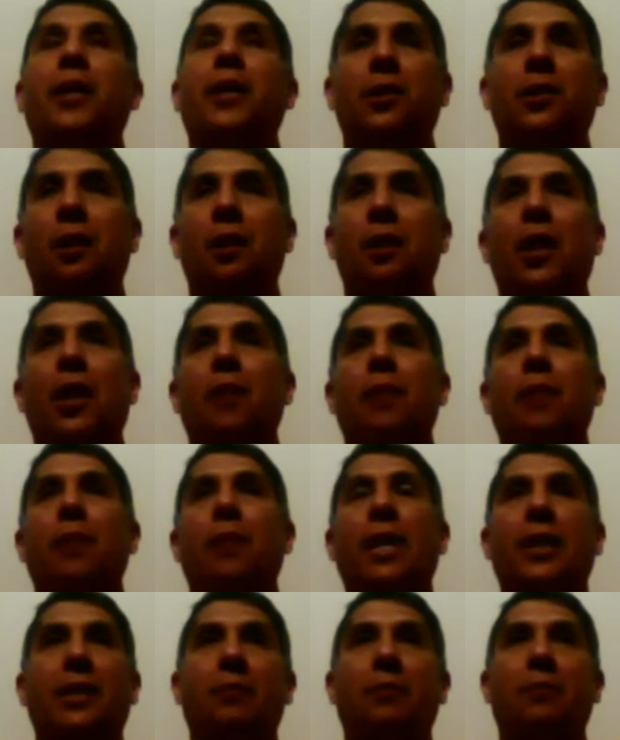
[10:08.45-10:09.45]
it just
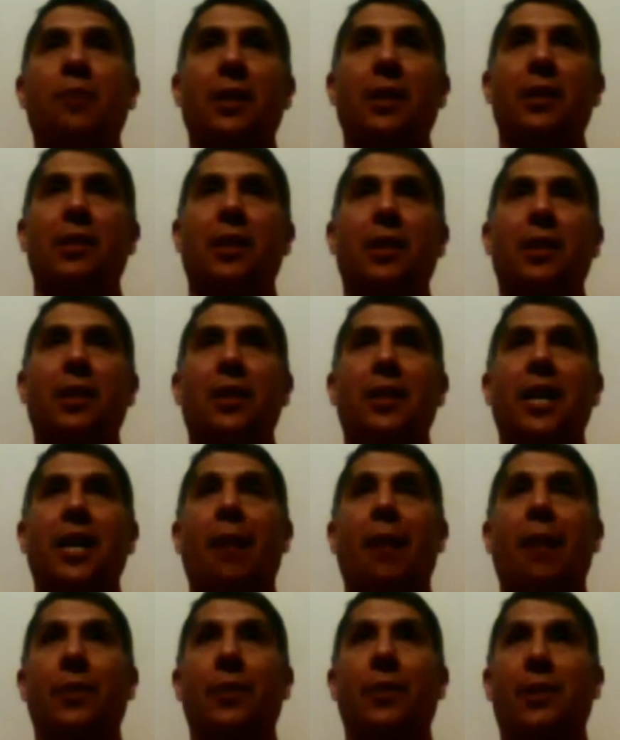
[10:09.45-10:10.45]
automatically means that the
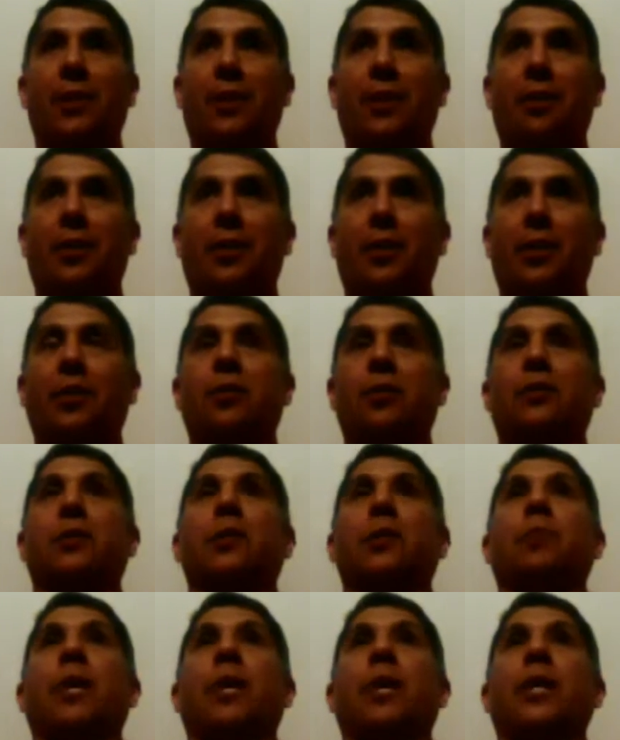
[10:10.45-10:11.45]
opposite of it, which is
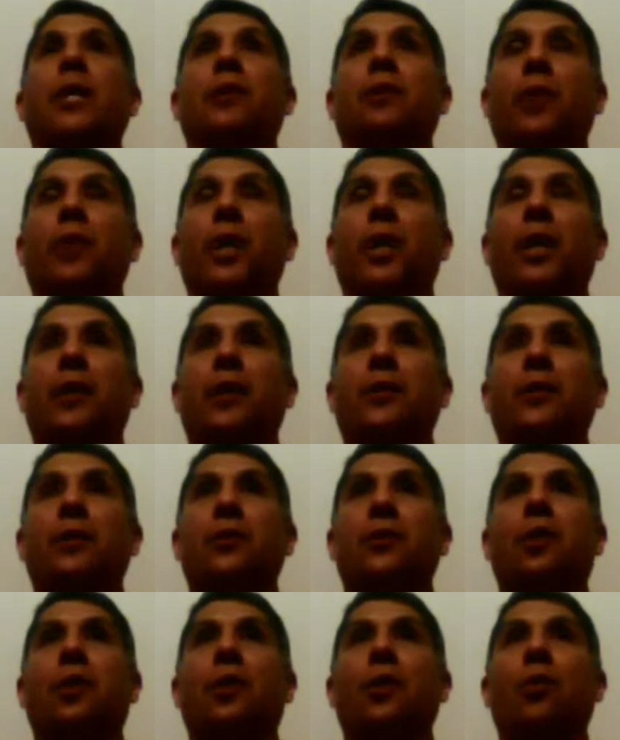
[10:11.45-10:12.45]
the spinal
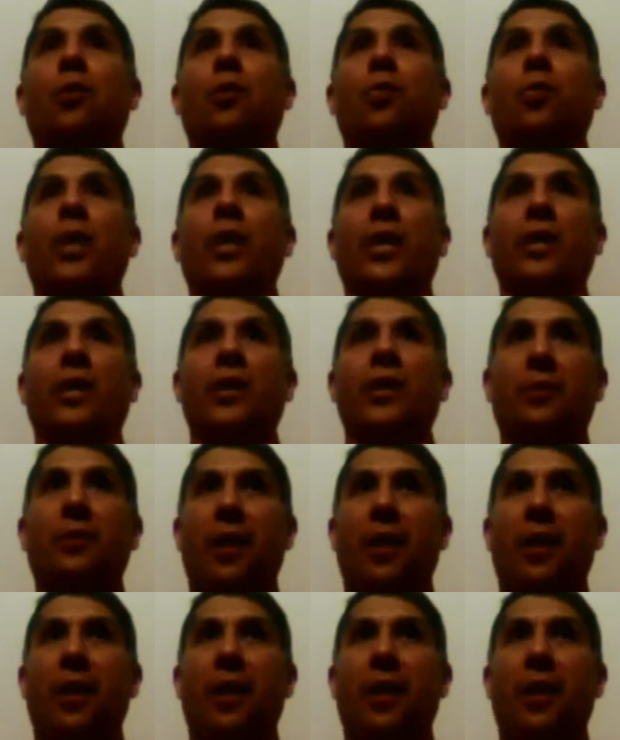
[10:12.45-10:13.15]
erectors, are weak,